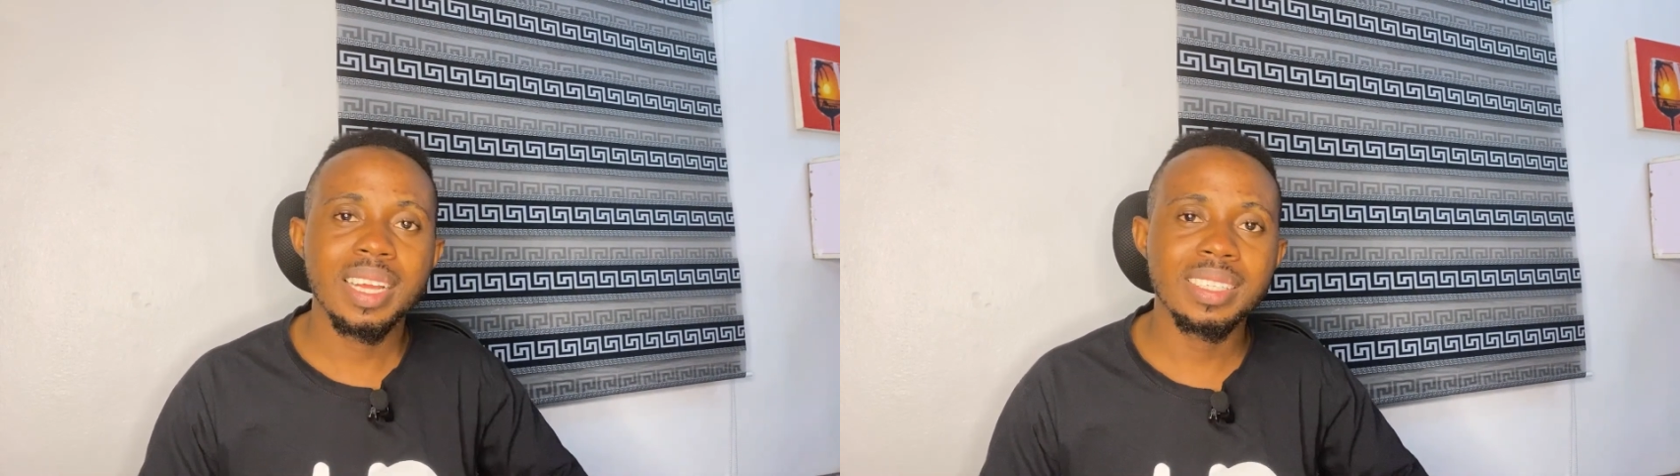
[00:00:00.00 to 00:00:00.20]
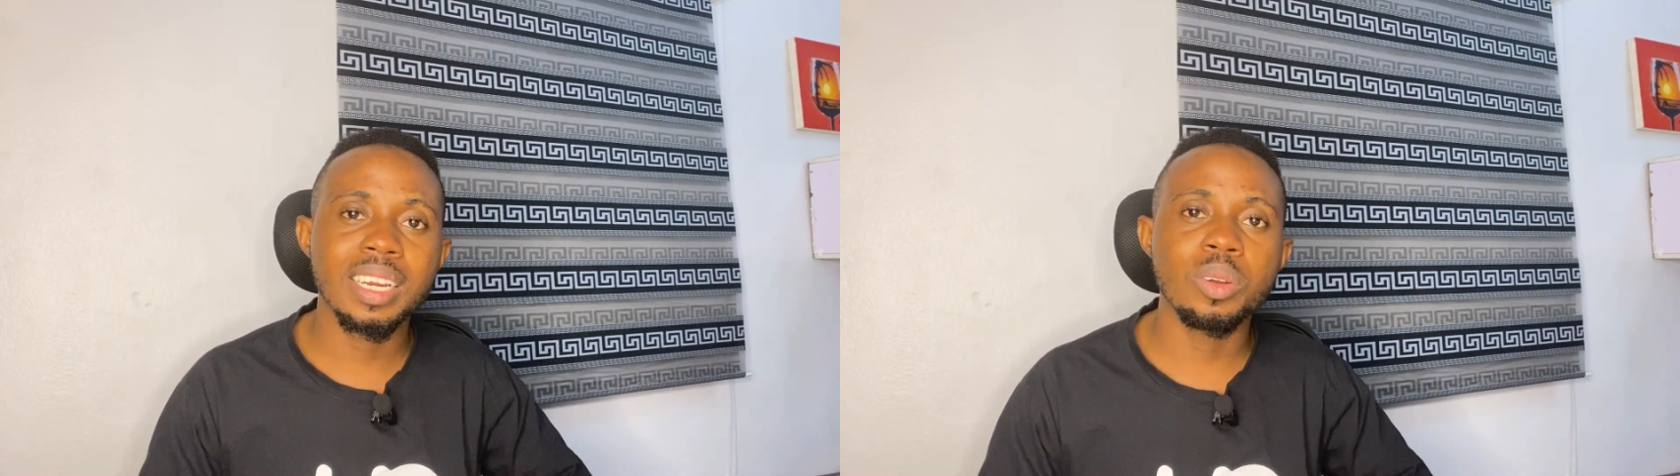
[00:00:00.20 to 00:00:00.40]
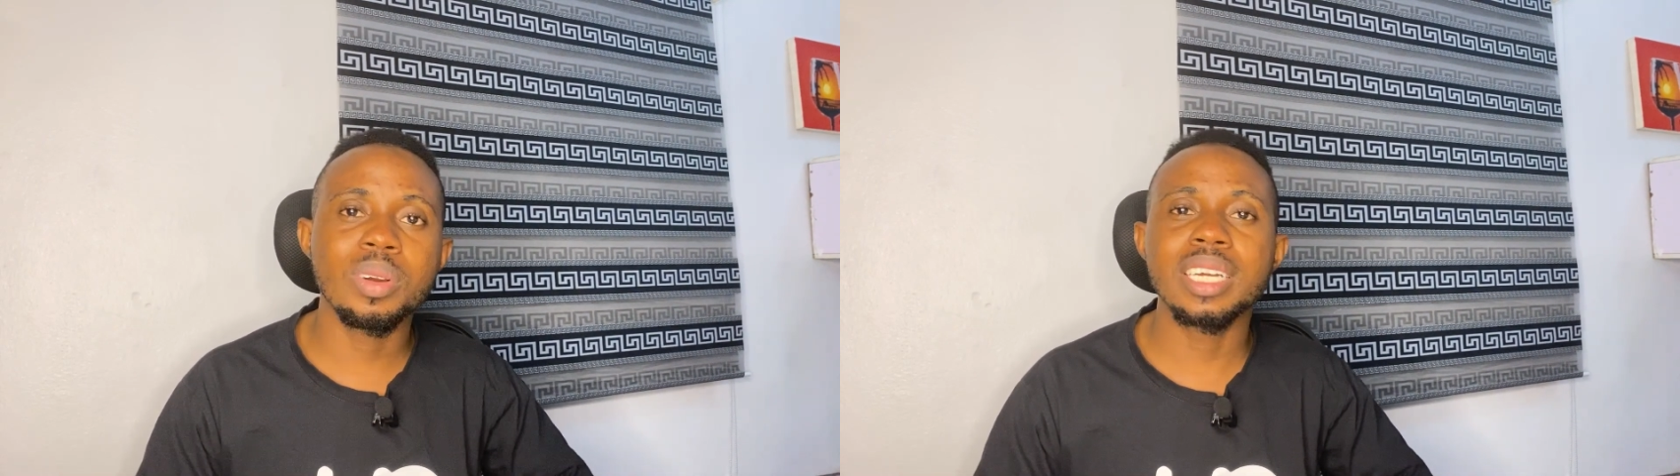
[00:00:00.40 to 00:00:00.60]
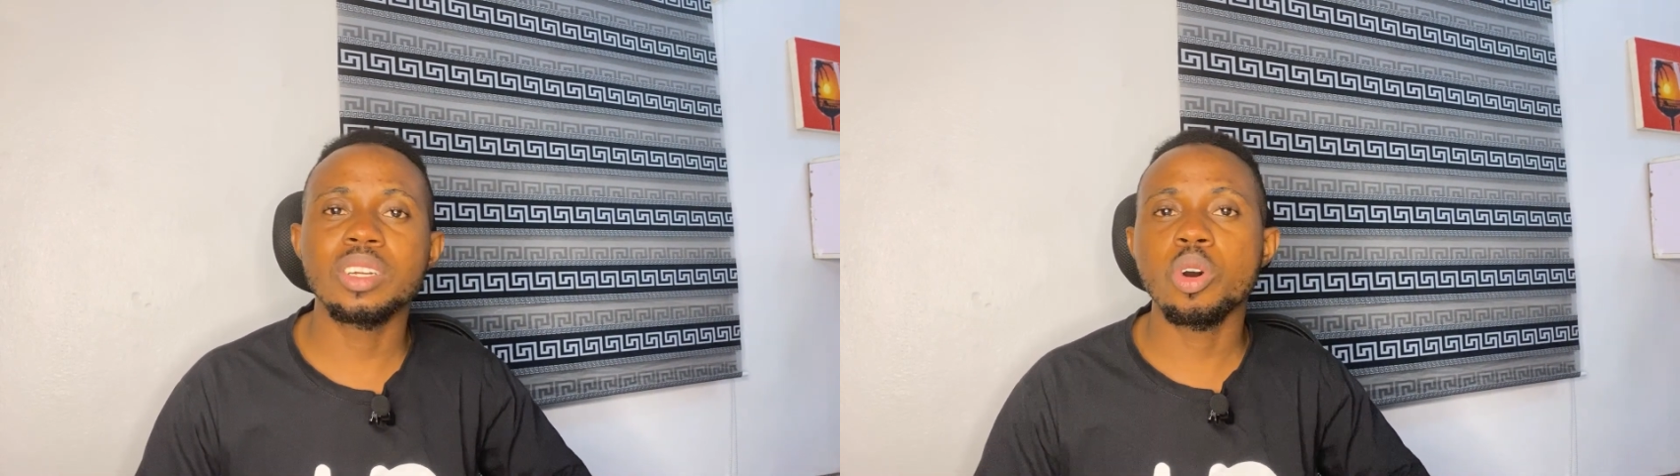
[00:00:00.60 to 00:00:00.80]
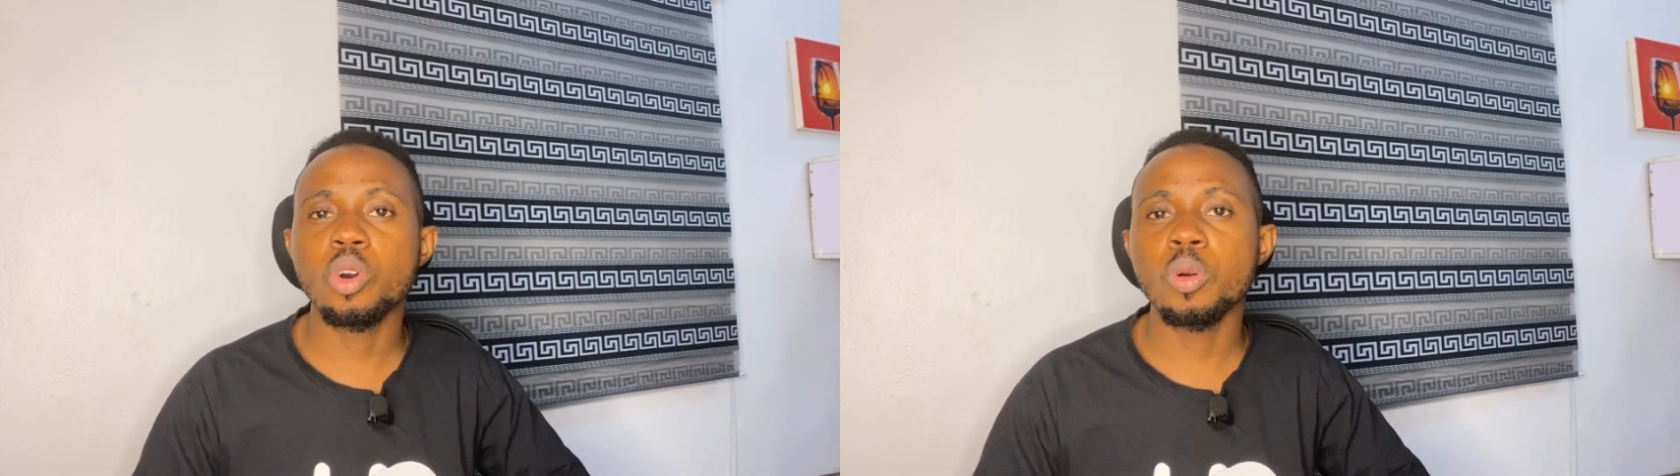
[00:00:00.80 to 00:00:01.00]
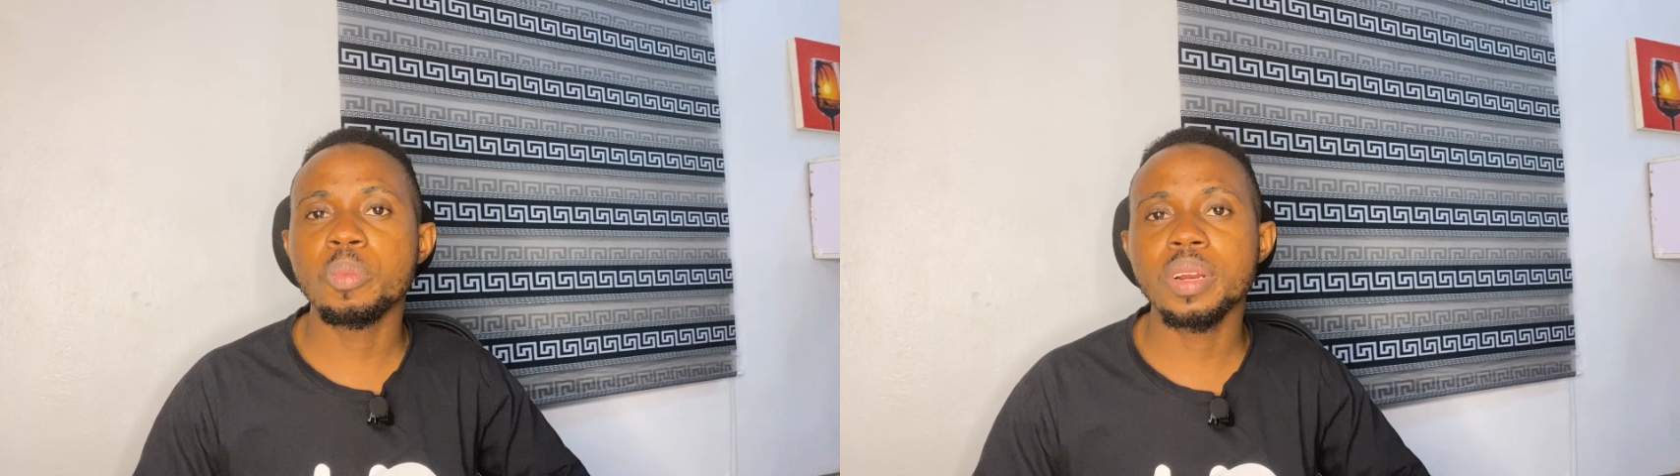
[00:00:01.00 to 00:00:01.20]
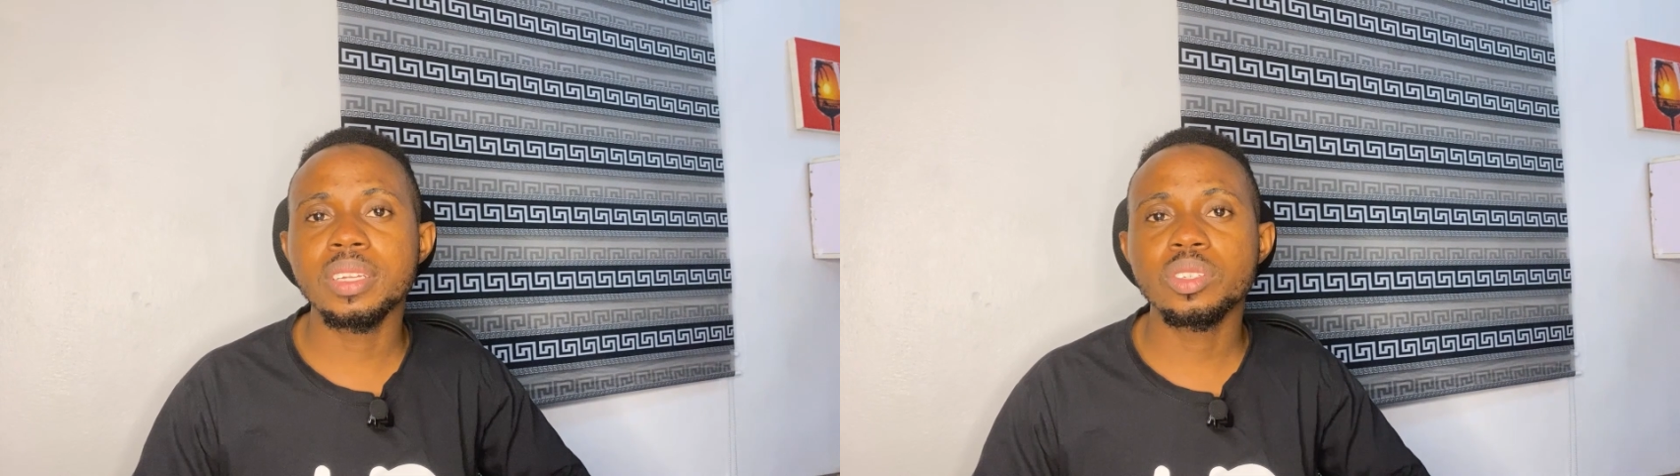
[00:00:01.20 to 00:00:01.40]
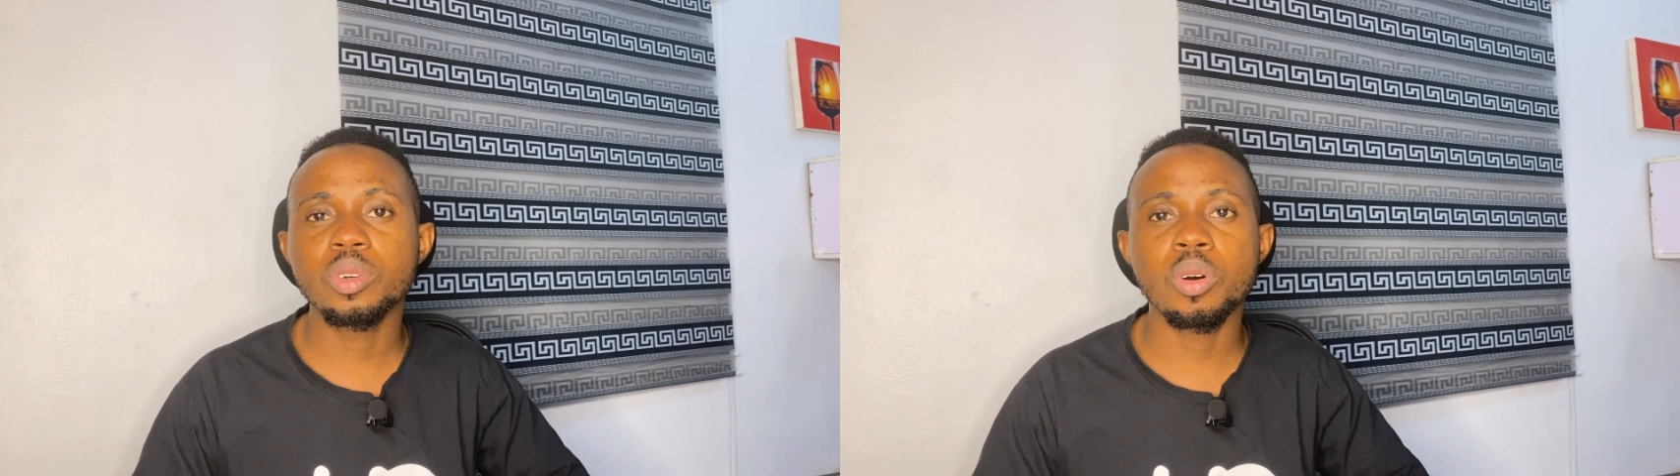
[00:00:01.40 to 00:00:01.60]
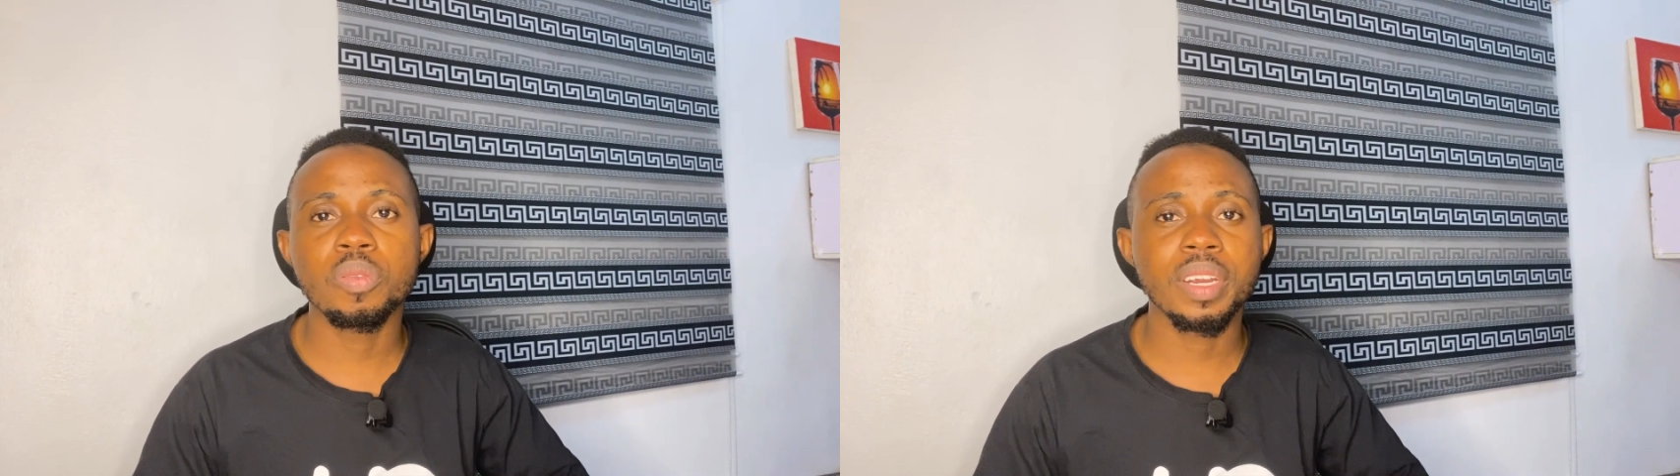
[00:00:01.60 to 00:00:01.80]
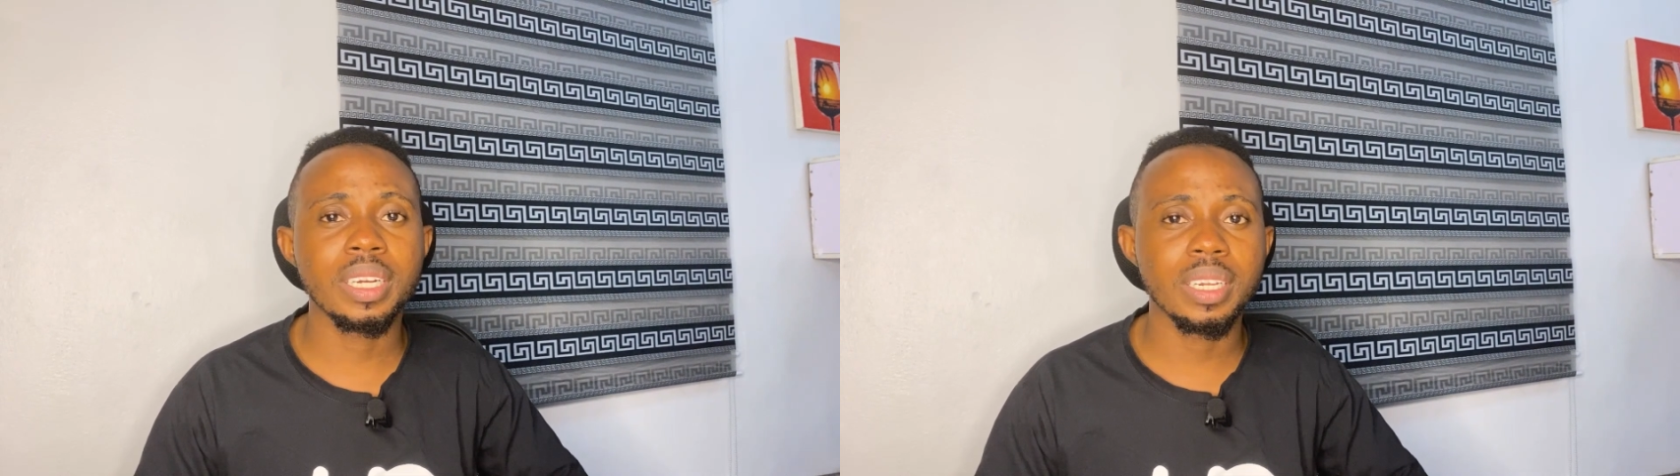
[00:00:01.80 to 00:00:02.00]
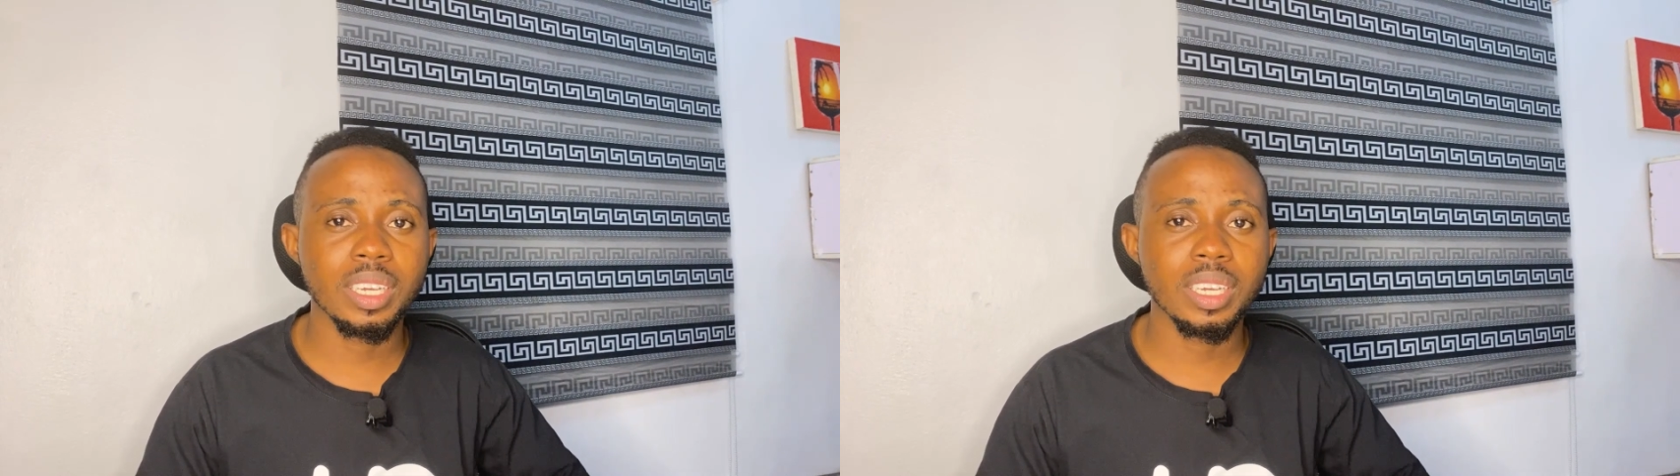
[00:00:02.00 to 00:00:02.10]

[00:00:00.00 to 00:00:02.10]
let's take a look at the core components of a